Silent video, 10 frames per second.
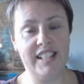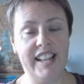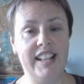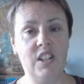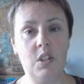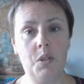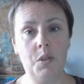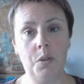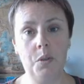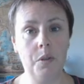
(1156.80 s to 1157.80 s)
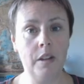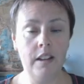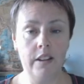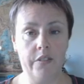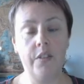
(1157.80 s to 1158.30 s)
their game and their
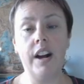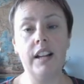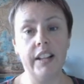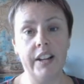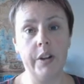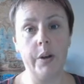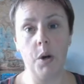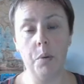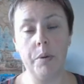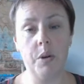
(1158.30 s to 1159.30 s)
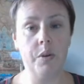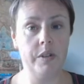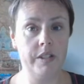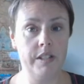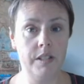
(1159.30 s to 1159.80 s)
final score was
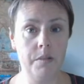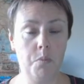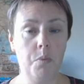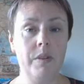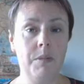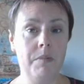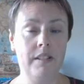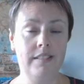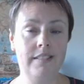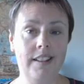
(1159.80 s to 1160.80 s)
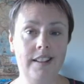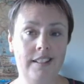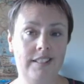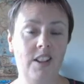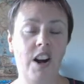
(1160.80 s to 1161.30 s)
117 points.
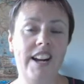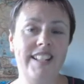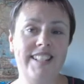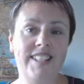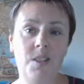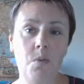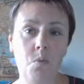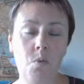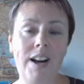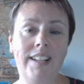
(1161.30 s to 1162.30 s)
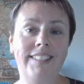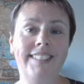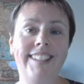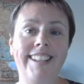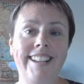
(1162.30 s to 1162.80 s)
So that's my line of
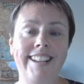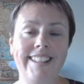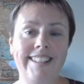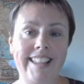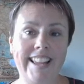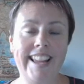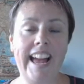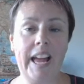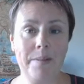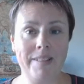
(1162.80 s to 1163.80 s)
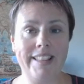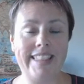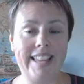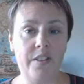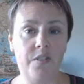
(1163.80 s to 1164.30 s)
thinking of how
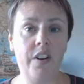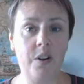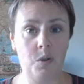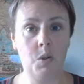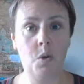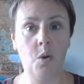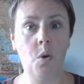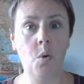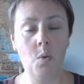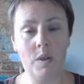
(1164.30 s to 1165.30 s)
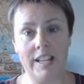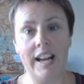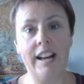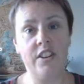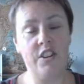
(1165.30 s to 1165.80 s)
I'm doing the, this fixture
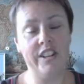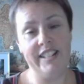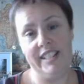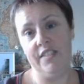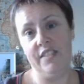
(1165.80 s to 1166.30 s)
and